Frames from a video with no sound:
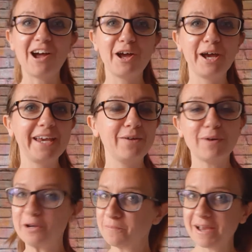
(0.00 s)
Hi,
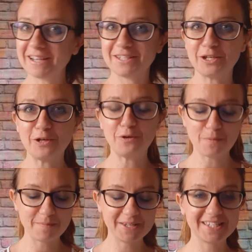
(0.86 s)
welcome back
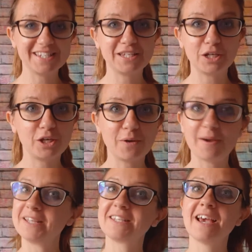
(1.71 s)
to Mrs.
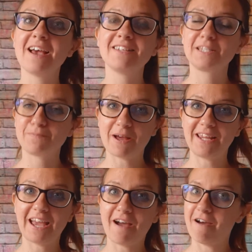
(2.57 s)
Hewitt's
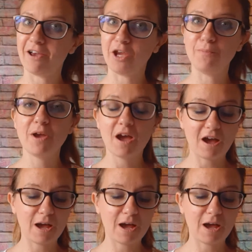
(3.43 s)
Spelling at Home.